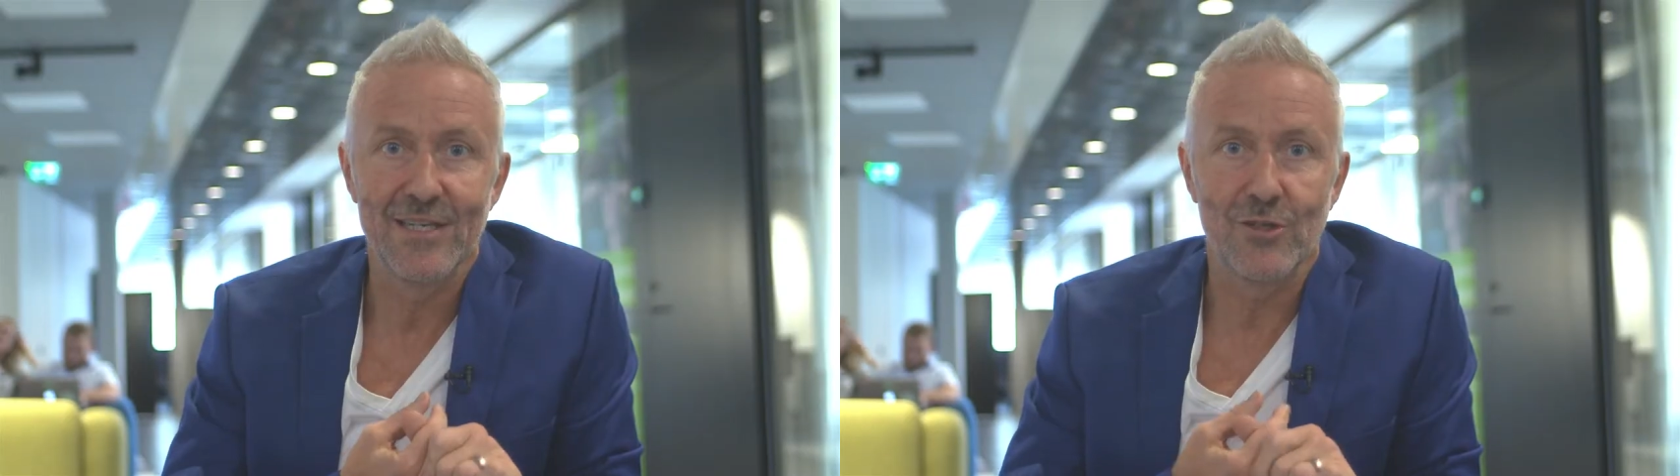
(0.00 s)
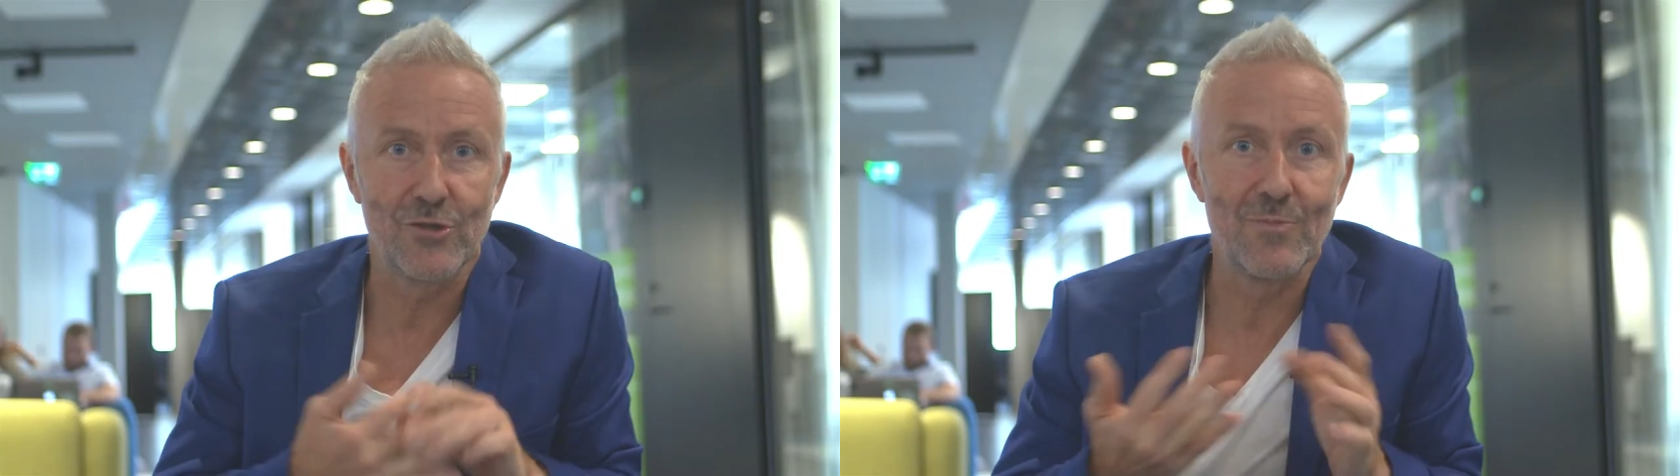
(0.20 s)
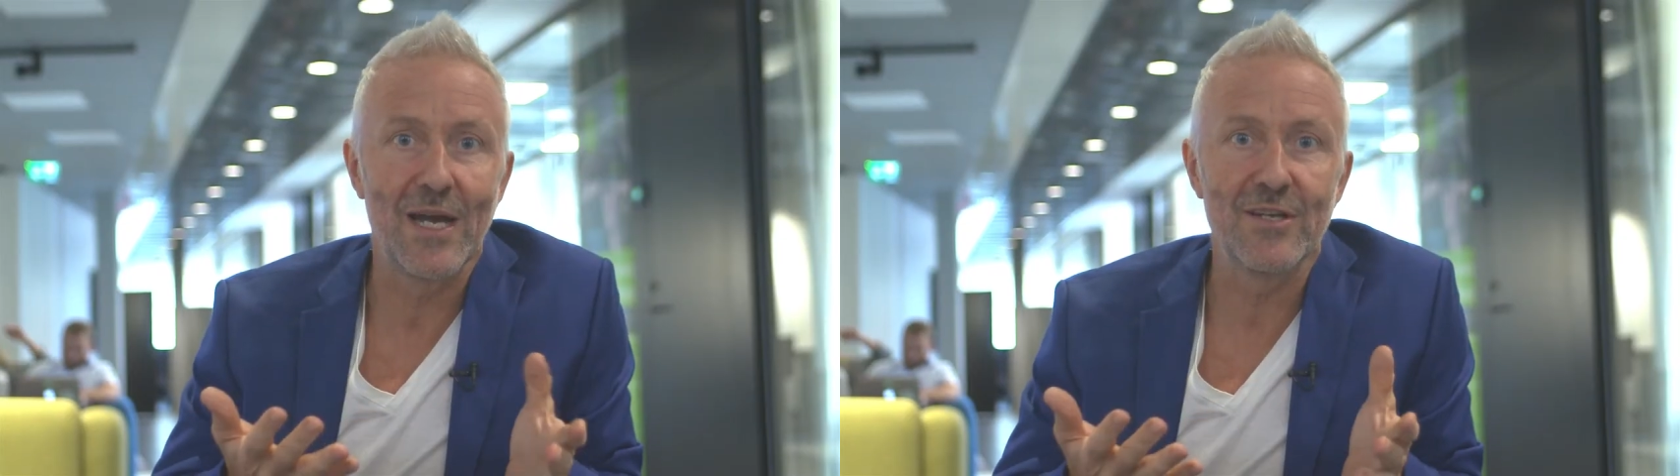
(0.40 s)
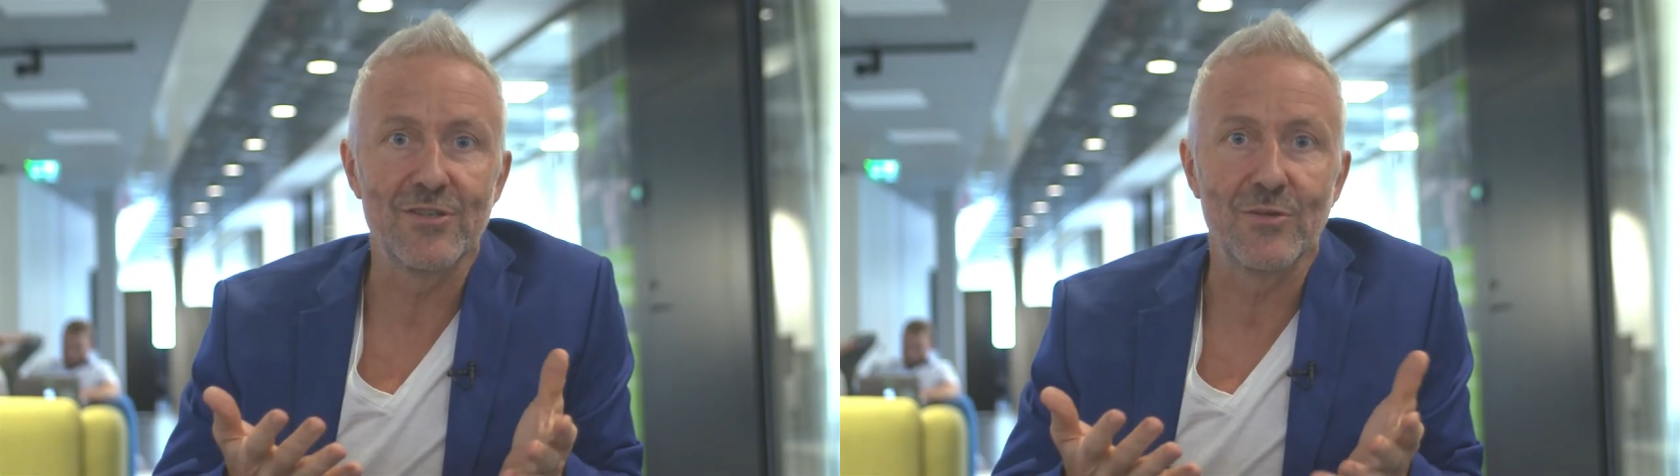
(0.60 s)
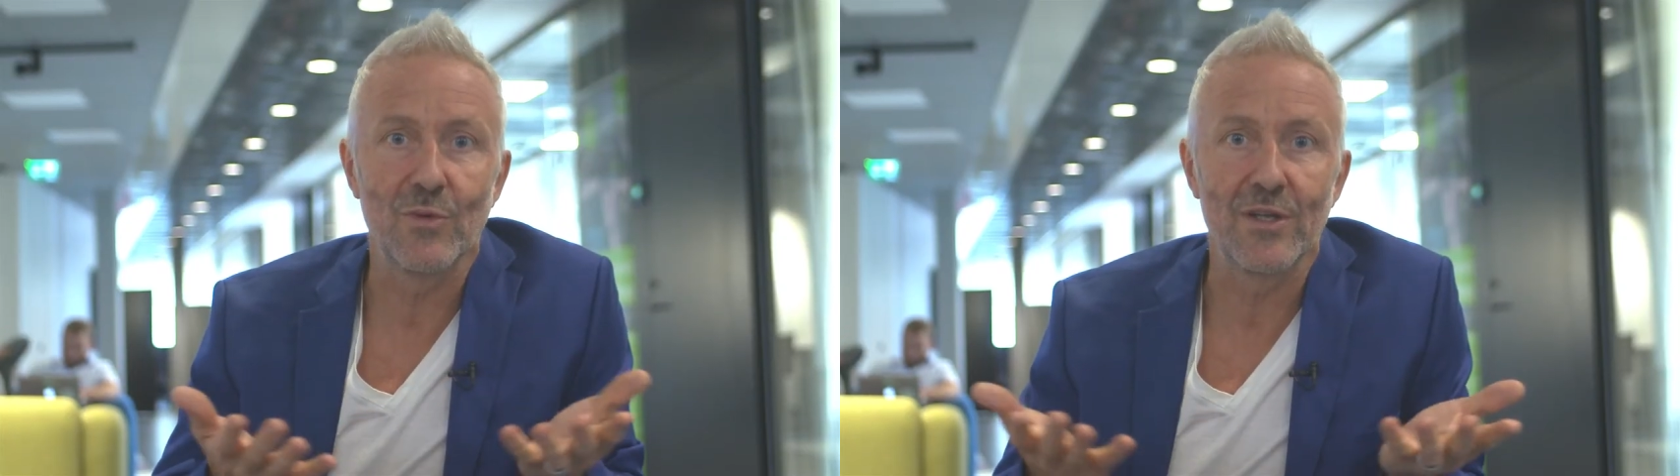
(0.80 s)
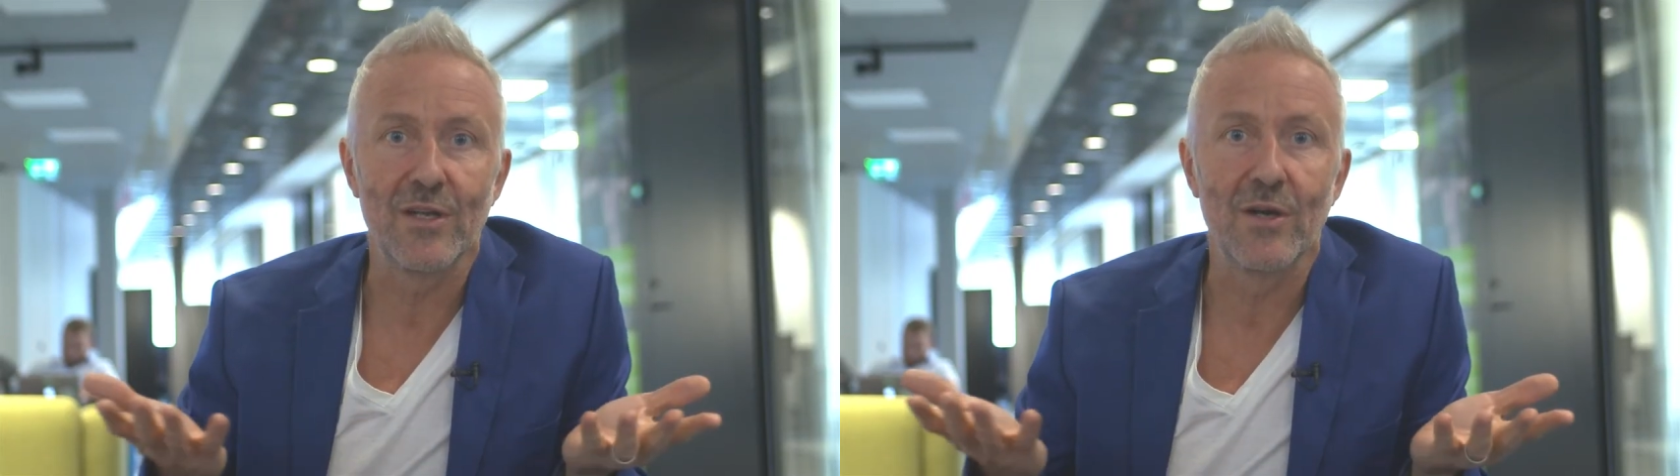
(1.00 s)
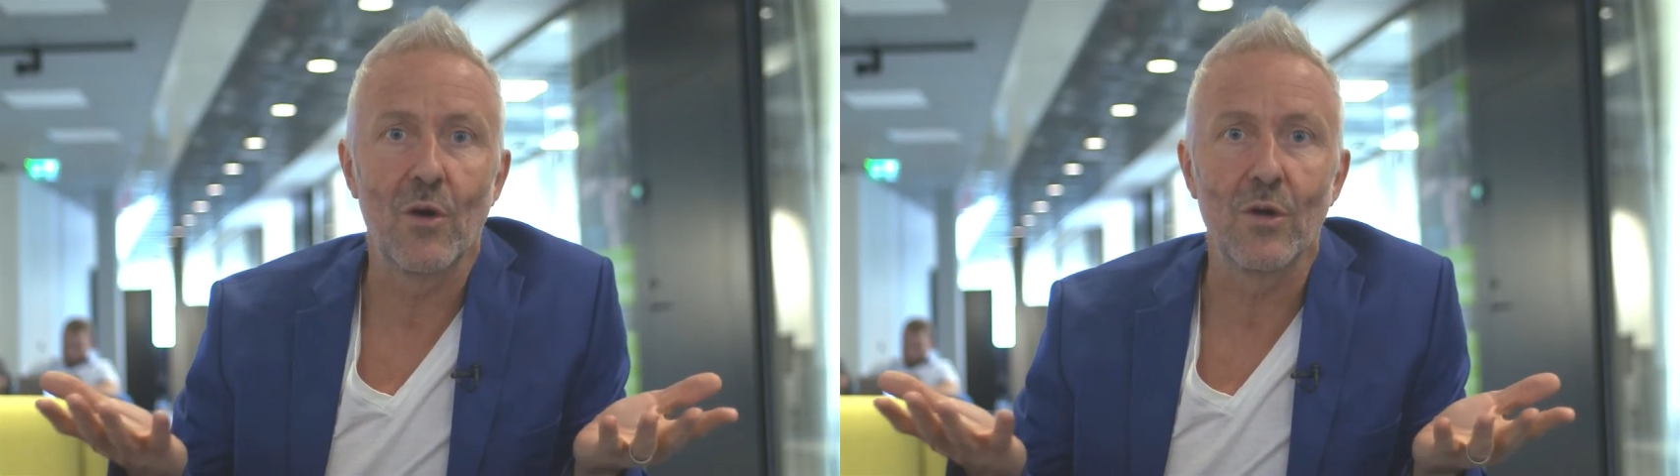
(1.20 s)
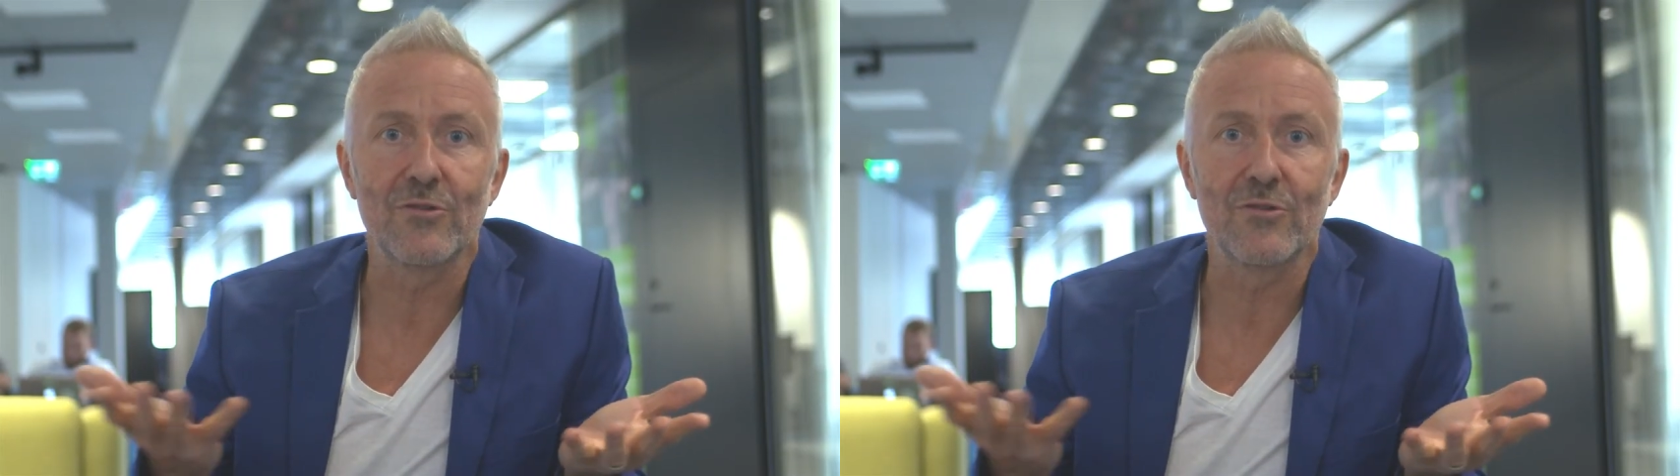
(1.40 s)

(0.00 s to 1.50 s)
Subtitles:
Could you imagine when all